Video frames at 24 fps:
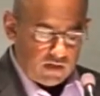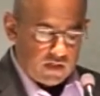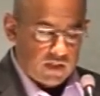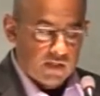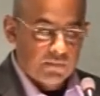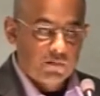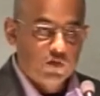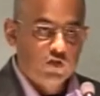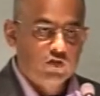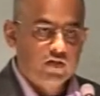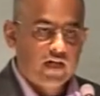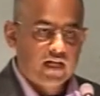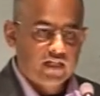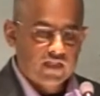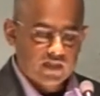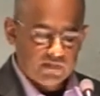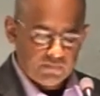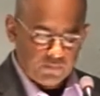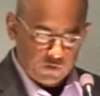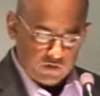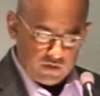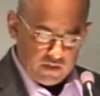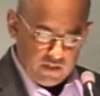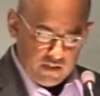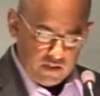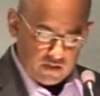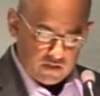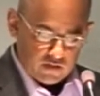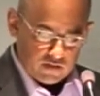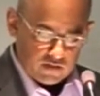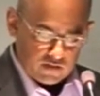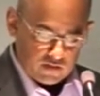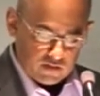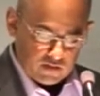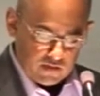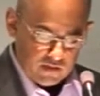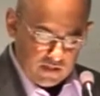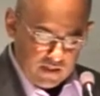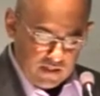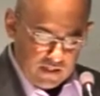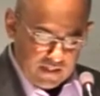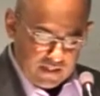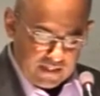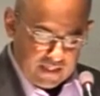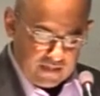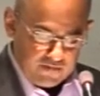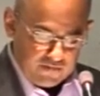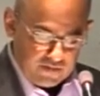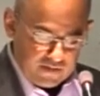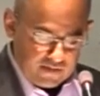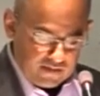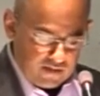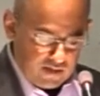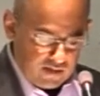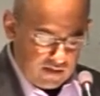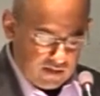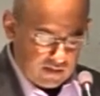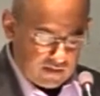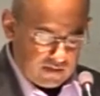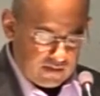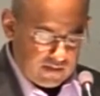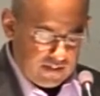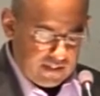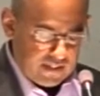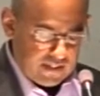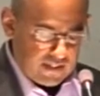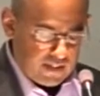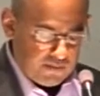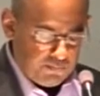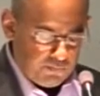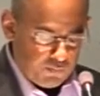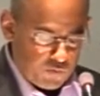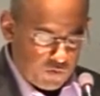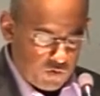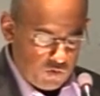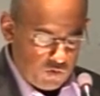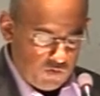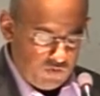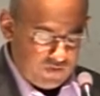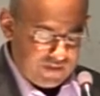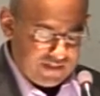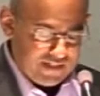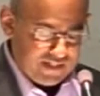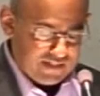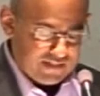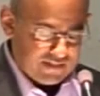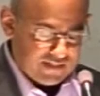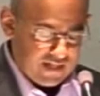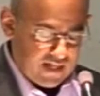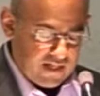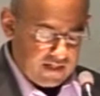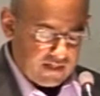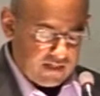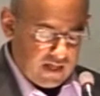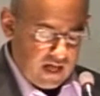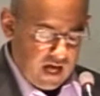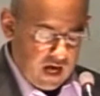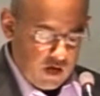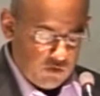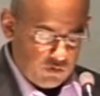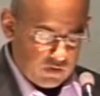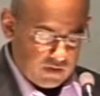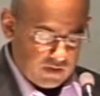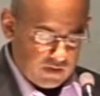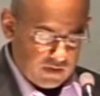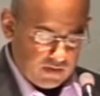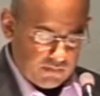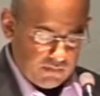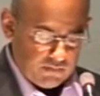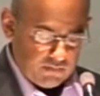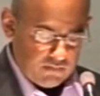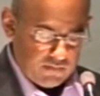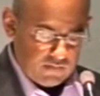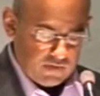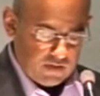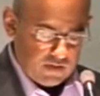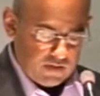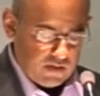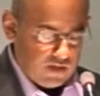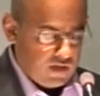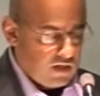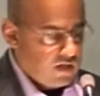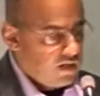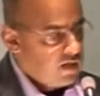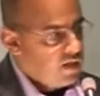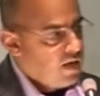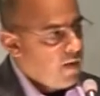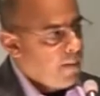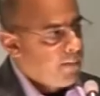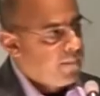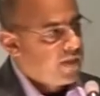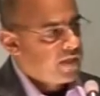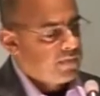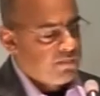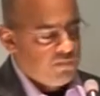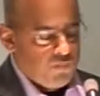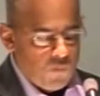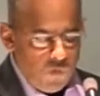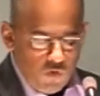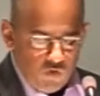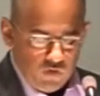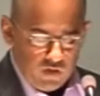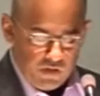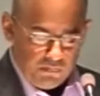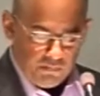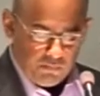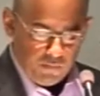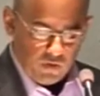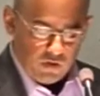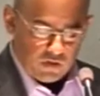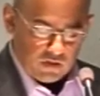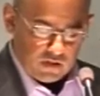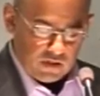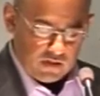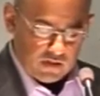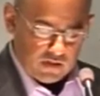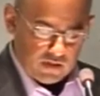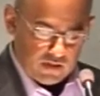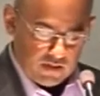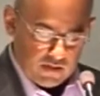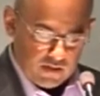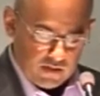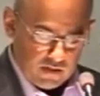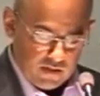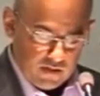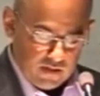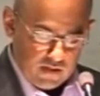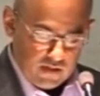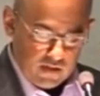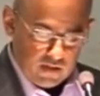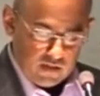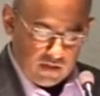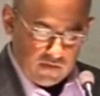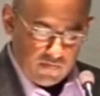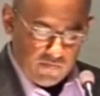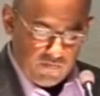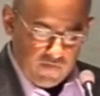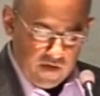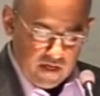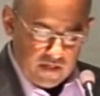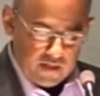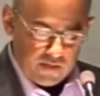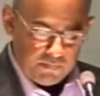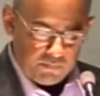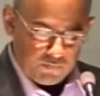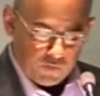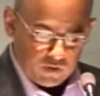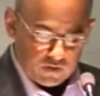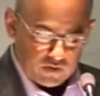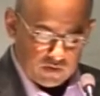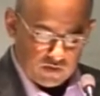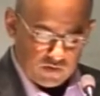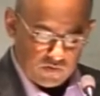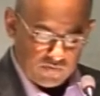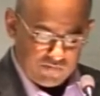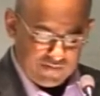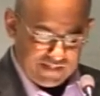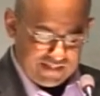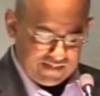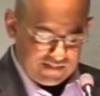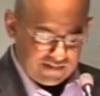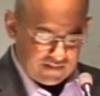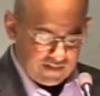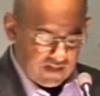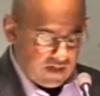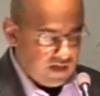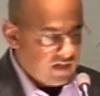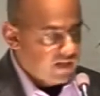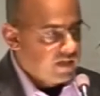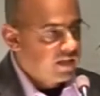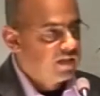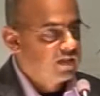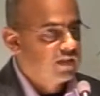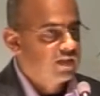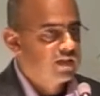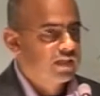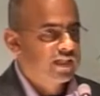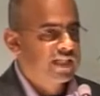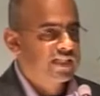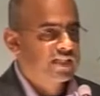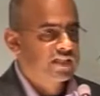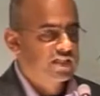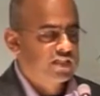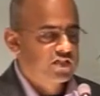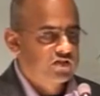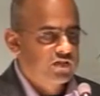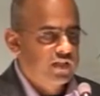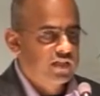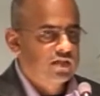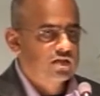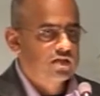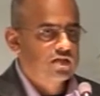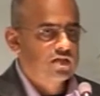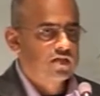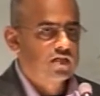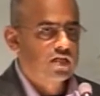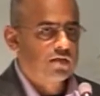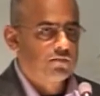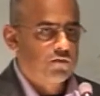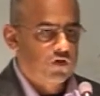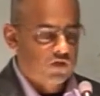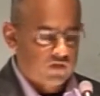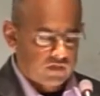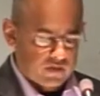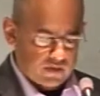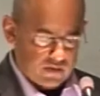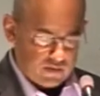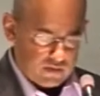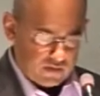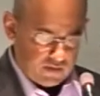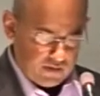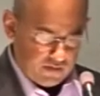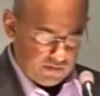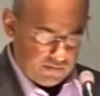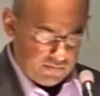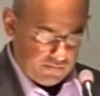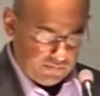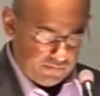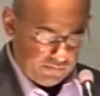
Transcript: Democratic procedures can result in an improved design outcome. But more importantly, the very process of design can strengthen democracy.